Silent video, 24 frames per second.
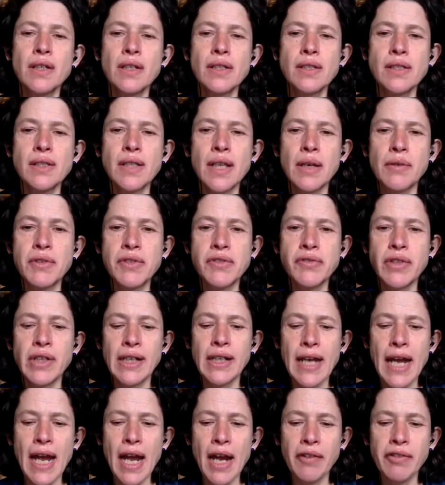So that was really
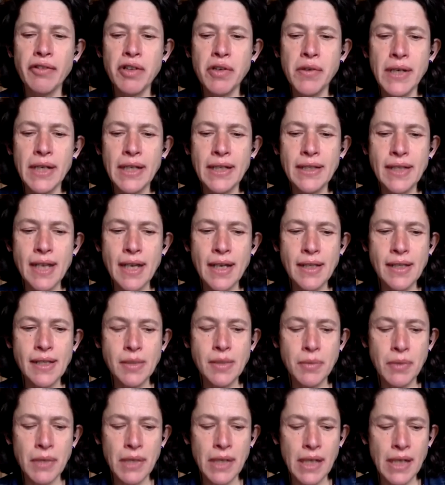harrowing
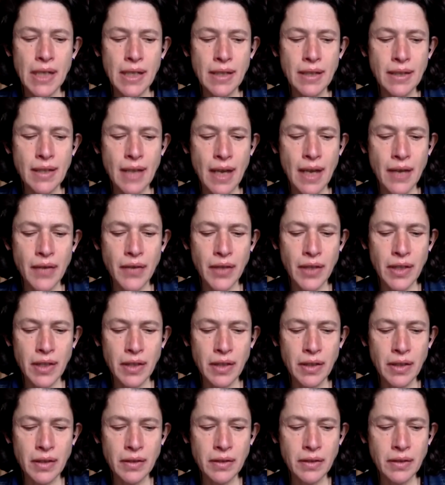testimony there that
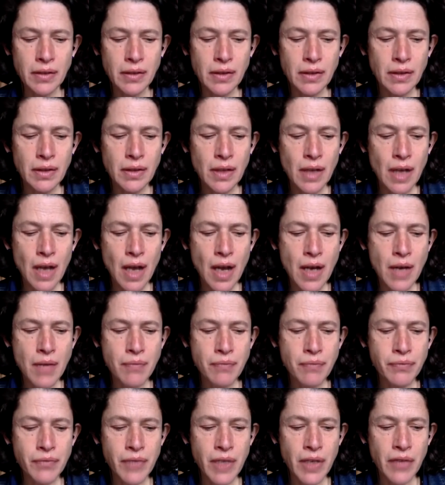you
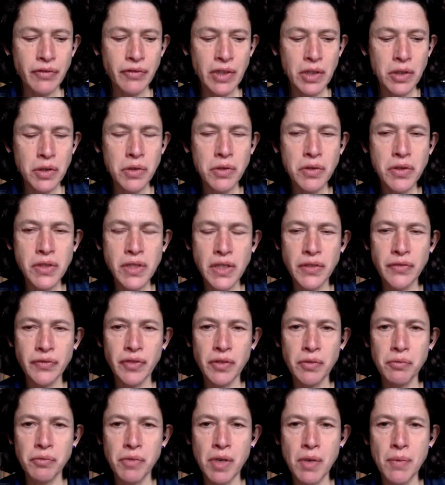have recorded
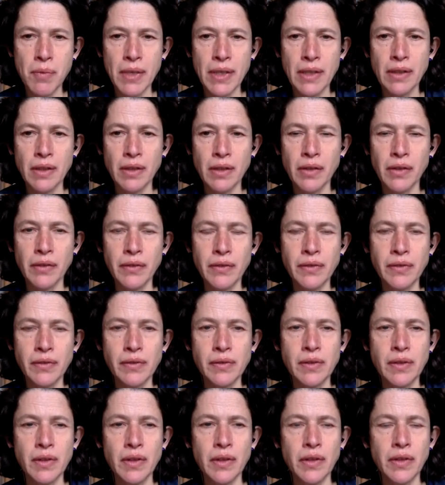from women
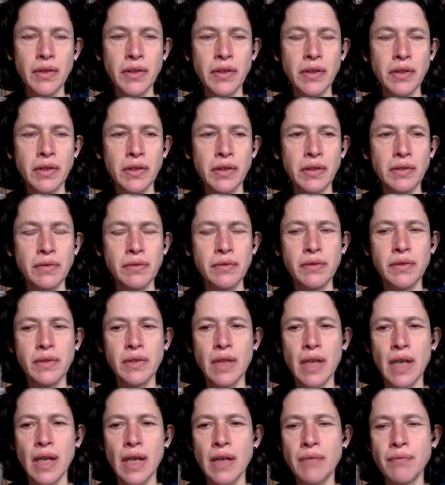on your...
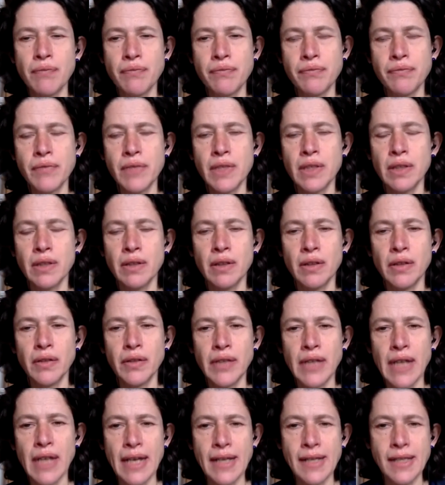on
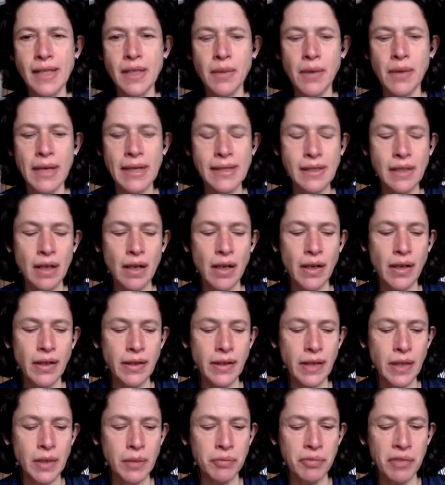the SOS line
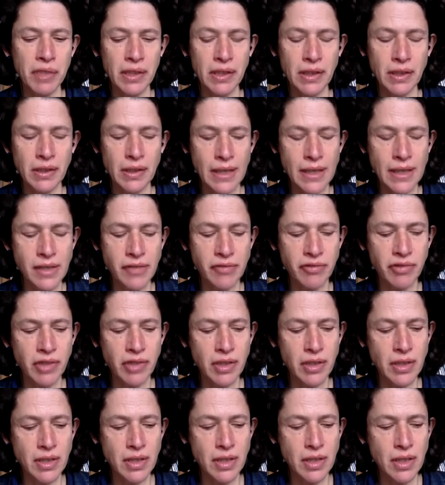that Pregnant Then
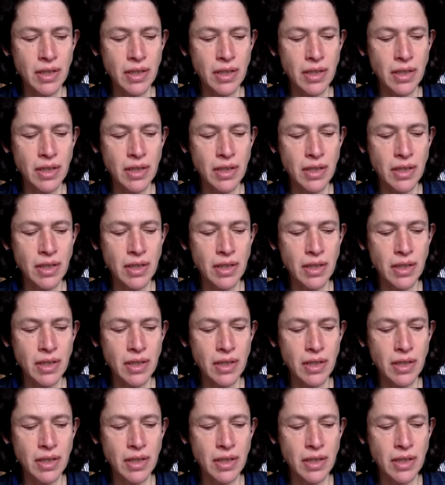Screwed